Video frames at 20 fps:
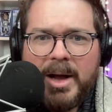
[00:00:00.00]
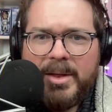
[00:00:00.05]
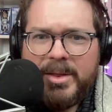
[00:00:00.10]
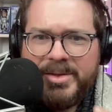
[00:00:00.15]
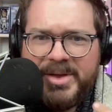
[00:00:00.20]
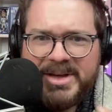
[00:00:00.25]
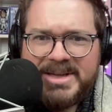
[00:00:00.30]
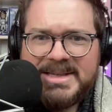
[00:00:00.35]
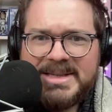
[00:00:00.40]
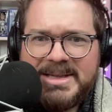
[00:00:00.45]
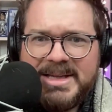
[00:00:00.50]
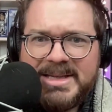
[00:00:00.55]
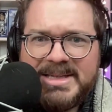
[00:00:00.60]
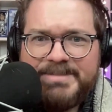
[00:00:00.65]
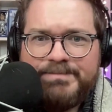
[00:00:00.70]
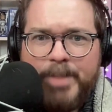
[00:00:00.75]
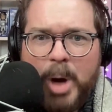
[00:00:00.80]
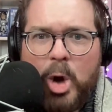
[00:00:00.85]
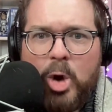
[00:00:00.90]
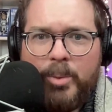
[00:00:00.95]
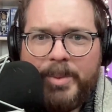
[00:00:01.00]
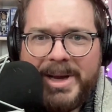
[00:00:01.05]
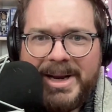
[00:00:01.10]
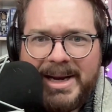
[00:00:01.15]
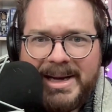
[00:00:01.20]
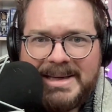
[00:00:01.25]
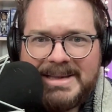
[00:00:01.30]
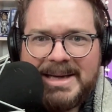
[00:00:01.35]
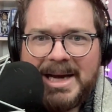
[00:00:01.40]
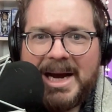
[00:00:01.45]
this moment
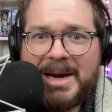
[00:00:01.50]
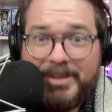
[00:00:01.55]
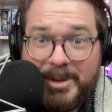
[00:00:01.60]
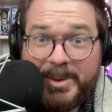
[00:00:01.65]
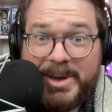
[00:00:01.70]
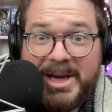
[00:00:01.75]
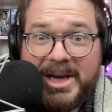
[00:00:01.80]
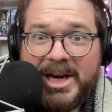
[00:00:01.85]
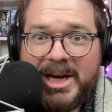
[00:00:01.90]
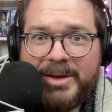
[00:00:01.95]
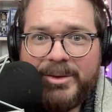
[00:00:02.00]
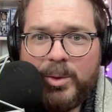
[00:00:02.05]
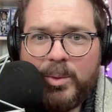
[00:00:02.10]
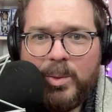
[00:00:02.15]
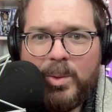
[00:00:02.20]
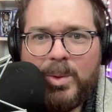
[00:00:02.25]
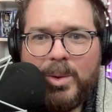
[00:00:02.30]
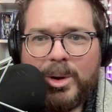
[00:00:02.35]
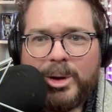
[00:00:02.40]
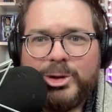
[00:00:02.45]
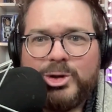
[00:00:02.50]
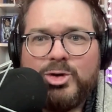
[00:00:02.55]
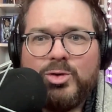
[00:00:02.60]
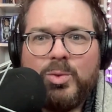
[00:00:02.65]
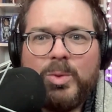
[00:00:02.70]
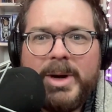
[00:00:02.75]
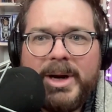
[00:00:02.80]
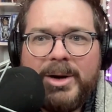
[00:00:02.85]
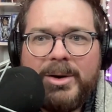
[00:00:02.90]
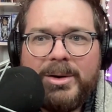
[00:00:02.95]
in time, the beginning of the war
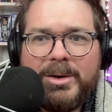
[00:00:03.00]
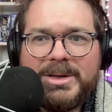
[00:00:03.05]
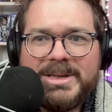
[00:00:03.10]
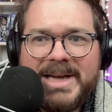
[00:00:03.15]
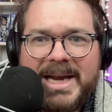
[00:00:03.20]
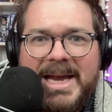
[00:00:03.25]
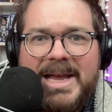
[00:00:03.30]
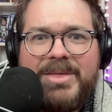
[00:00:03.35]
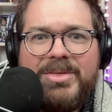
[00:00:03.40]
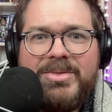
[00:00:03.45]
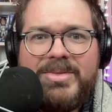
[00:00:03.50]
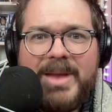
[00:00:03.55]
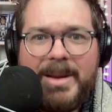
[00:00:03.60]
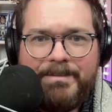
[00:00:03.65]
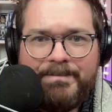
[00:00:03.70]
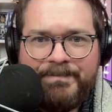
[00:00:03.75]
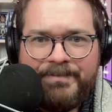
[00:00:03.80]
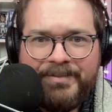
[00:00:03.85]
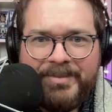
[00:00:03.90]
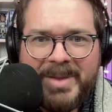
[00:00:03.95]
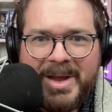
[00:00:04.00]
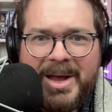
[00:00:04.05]
triggers in them